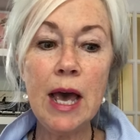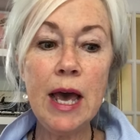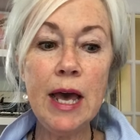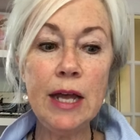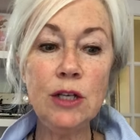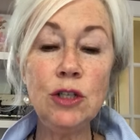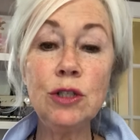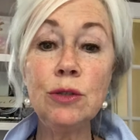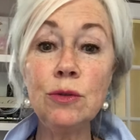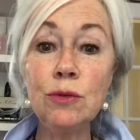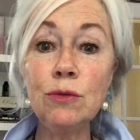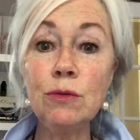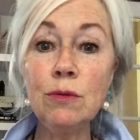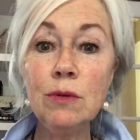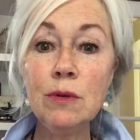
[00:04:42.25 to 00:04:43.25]
and
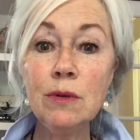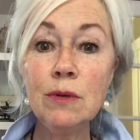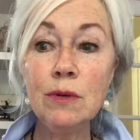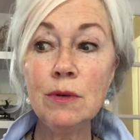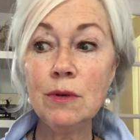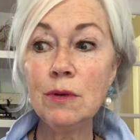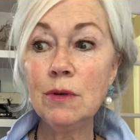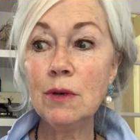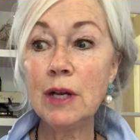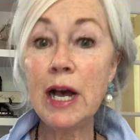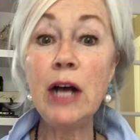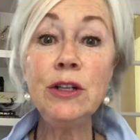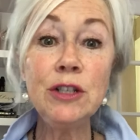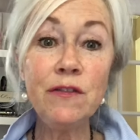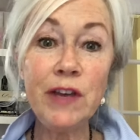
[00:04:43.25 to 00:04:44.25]
to
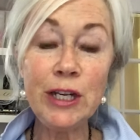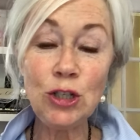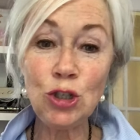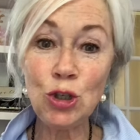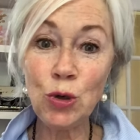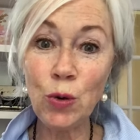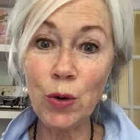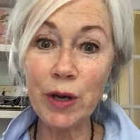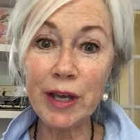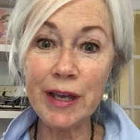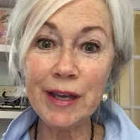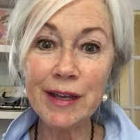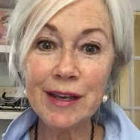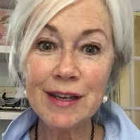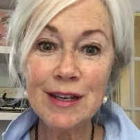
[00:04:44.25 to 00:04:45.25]
cultivate joy.
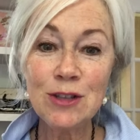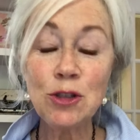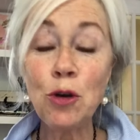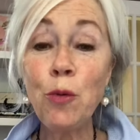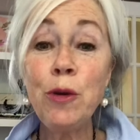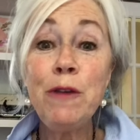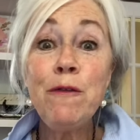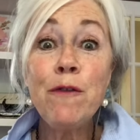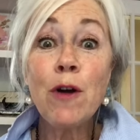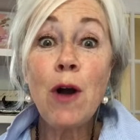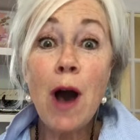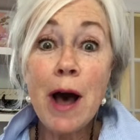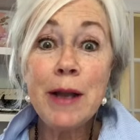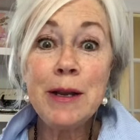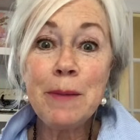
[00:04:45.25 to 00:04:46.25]
So we've
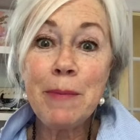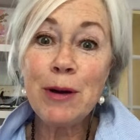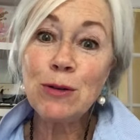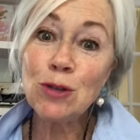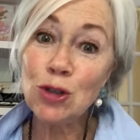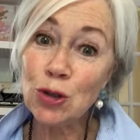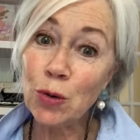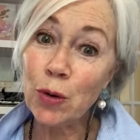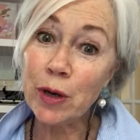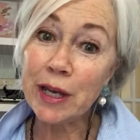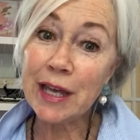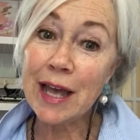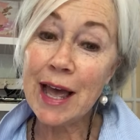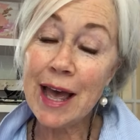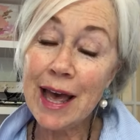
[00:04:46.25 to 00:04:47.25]
forgotten about joy,
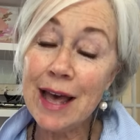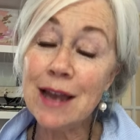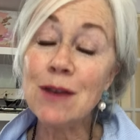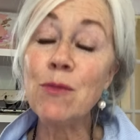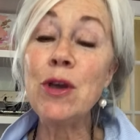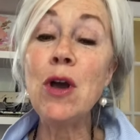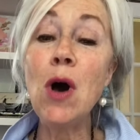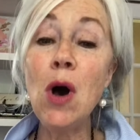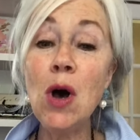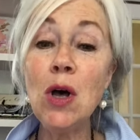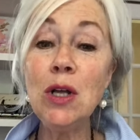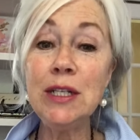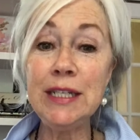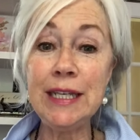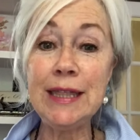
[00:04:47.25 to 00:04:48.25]
and we
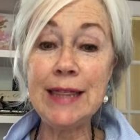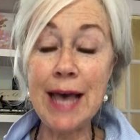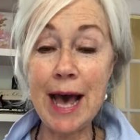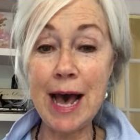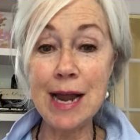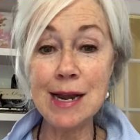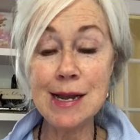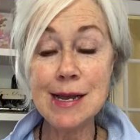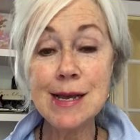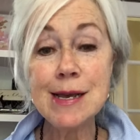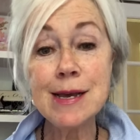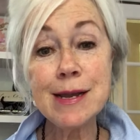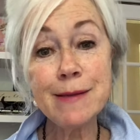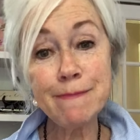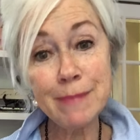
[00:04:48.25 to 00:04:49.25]
all need that,
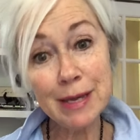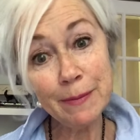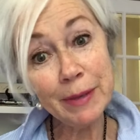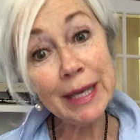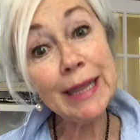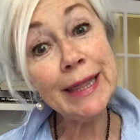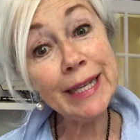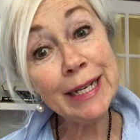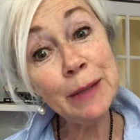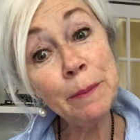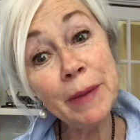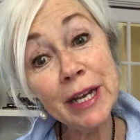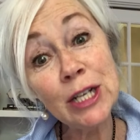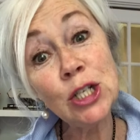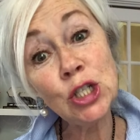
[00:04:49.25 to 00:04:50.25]
and maybe a little
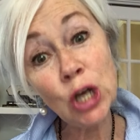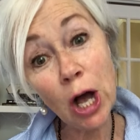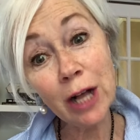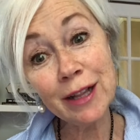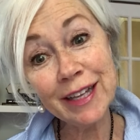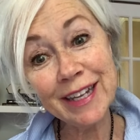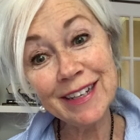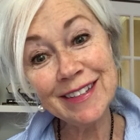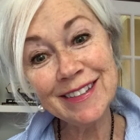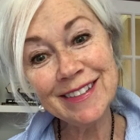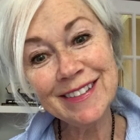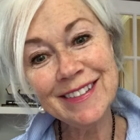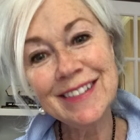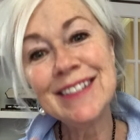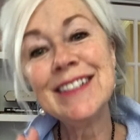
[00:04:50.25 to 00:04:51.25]
bit of chocolate.
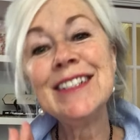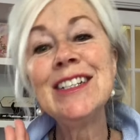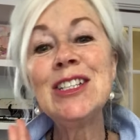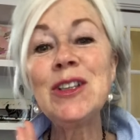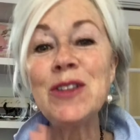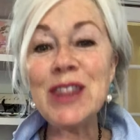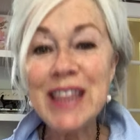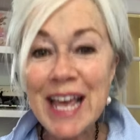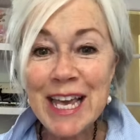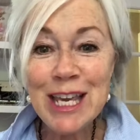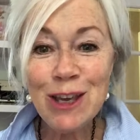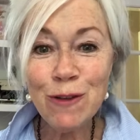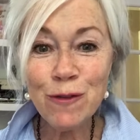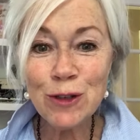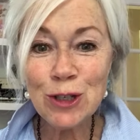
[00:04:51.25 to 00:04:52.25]
So
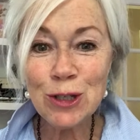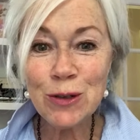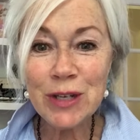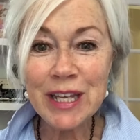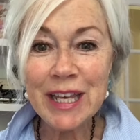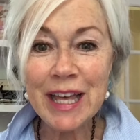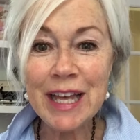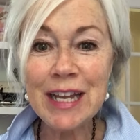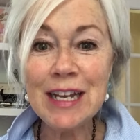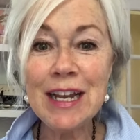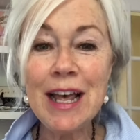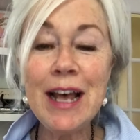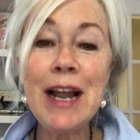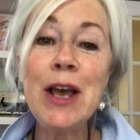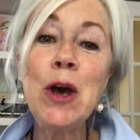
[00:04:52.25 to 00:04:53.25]
thank you for tuning in,
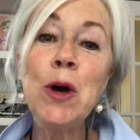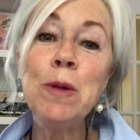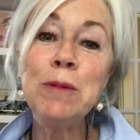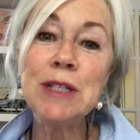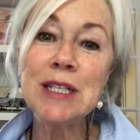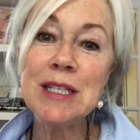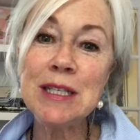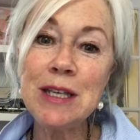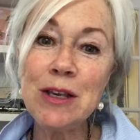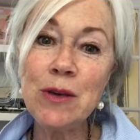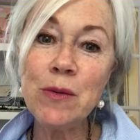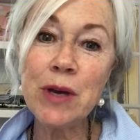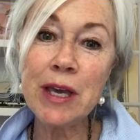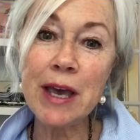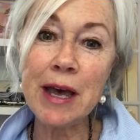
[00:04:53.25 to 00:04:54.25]
and I hope to see
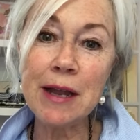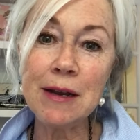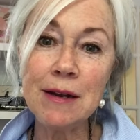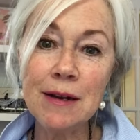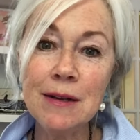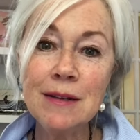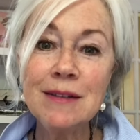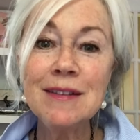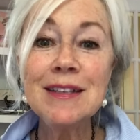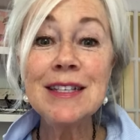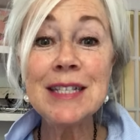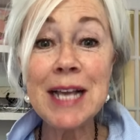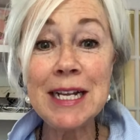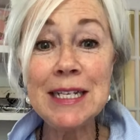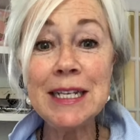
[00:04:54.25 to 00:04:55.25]
you again.
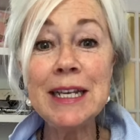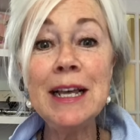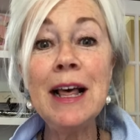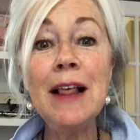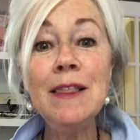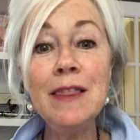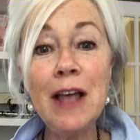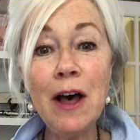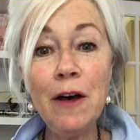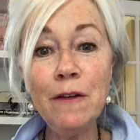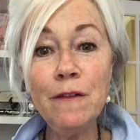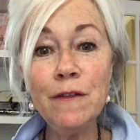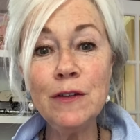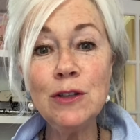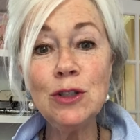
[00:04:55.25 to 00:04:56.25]
Sending
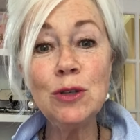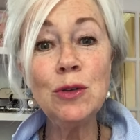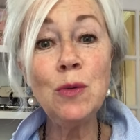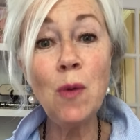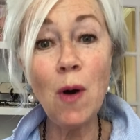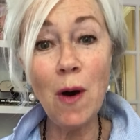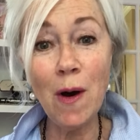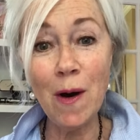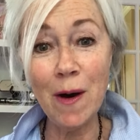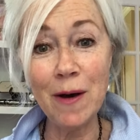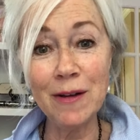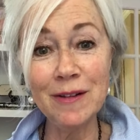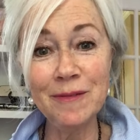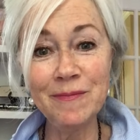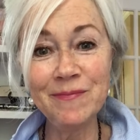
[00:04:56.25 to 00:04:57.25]
love to you
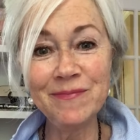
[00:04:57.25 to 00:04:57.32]
all.